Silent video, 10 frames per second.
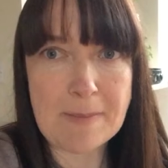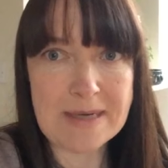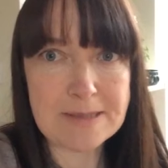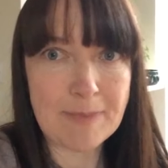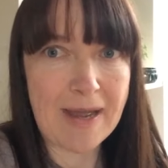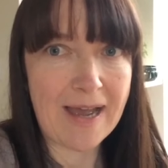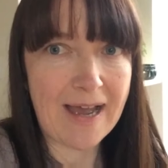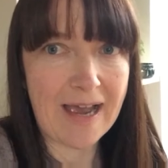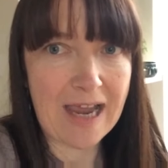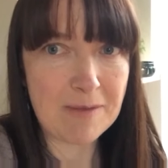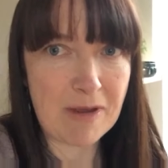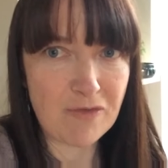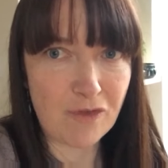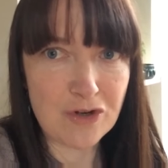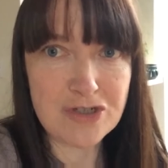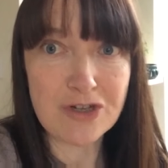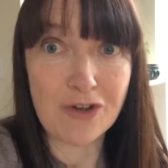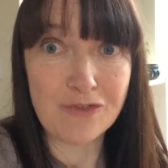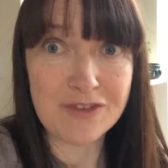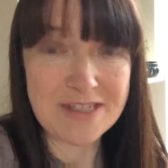a mince pie, my first
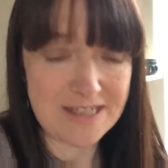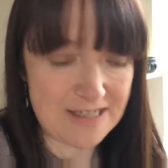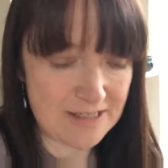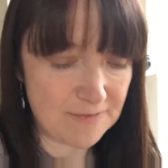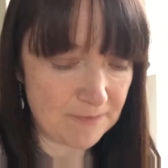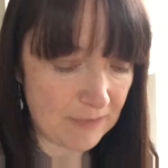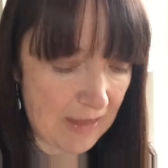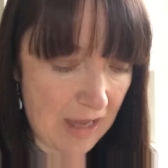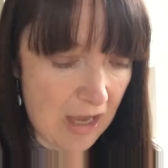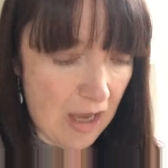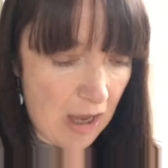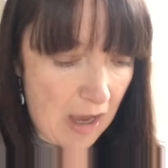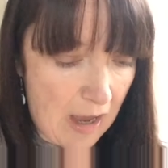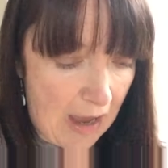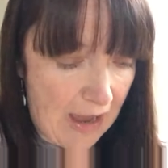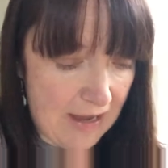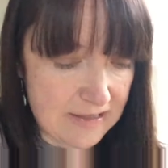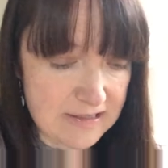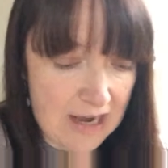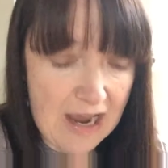of the season.
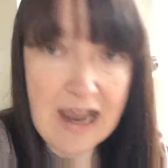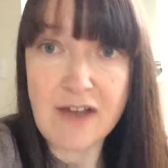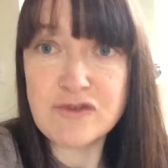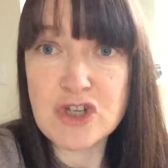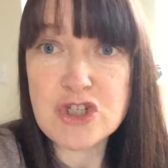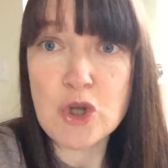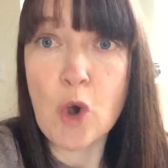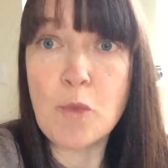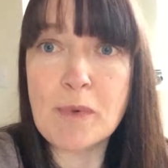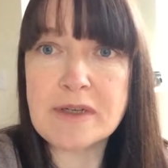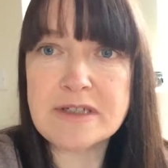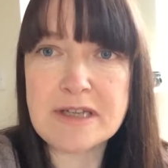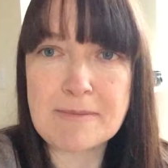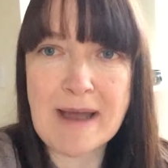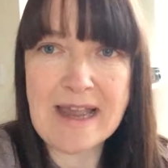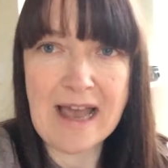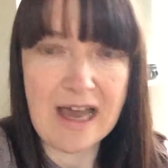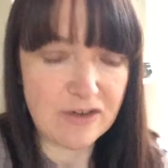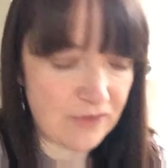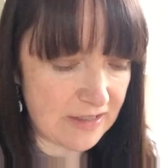And I have just opened my
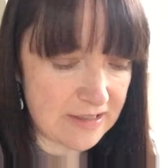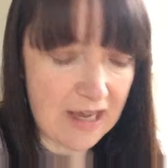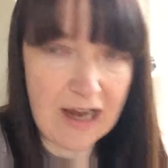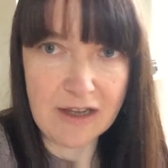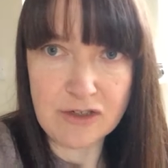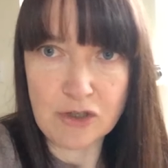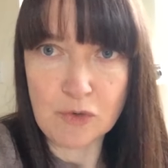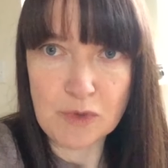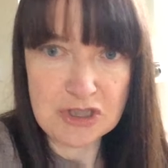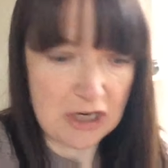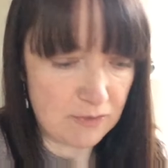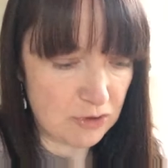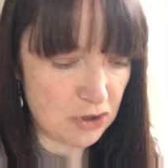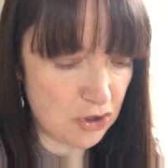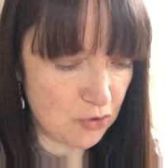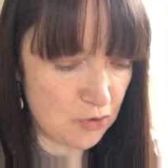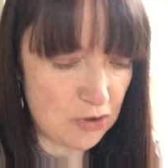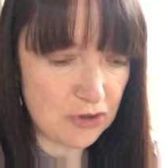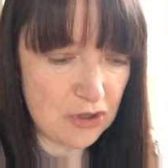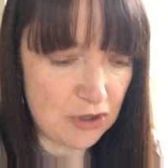advent calendar, which I will show
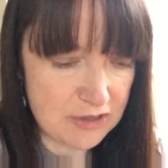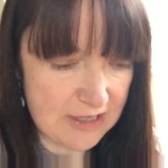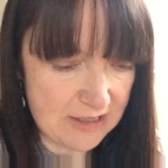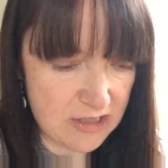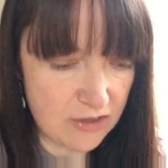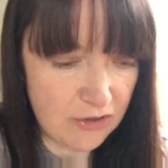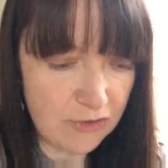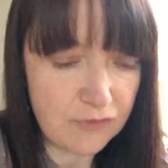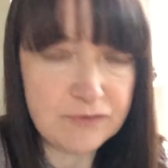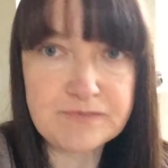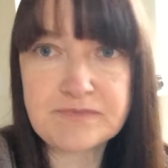you the contents of.